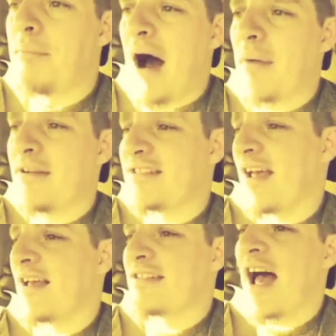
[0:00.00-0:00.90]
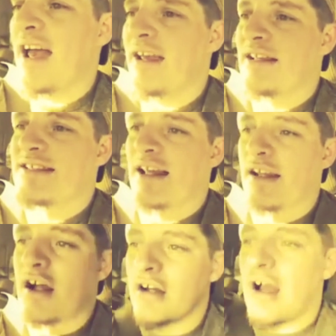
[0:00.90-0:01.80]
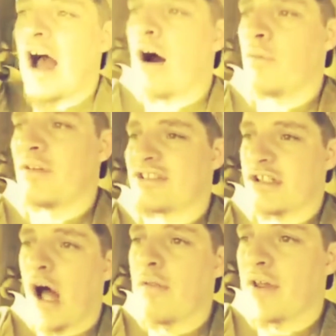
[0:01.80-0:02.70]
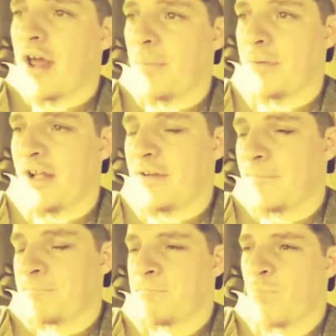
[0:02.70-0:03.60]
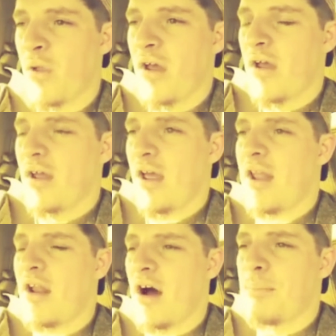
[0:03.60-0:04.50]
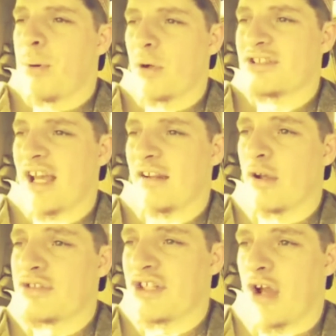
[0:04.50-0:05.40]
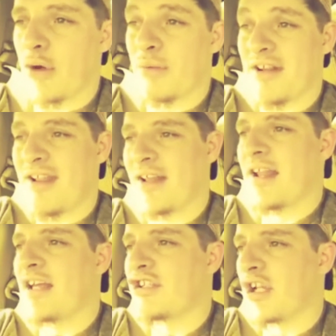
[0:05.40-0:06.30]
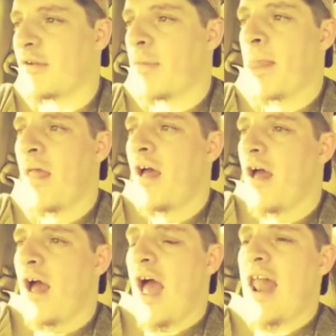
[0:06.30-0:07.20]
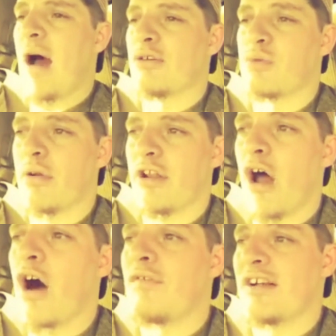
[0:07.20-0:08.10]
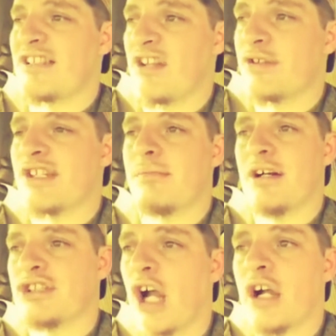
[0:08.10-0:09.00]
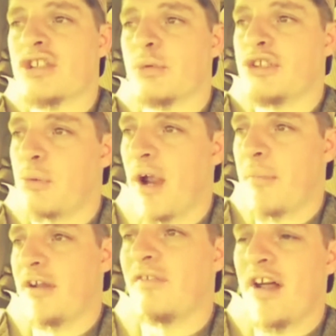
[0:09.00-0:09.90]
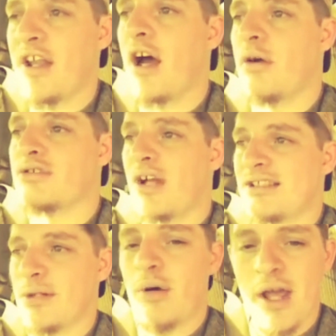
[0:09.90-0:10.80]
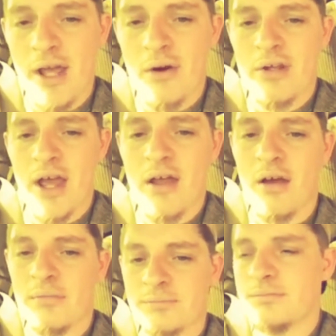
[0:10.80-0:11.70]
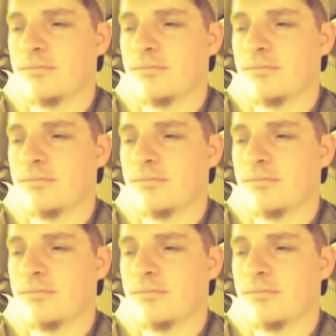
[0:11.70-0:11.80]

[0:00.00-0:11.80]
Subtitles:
And Bobby says, hey, he said, look, I own this clothing company in Port St. Lucie called Redneck Nation. And I was wanting to know if I sent you some of my shirts, would you wear them in your videos? I said, well, hell yeah.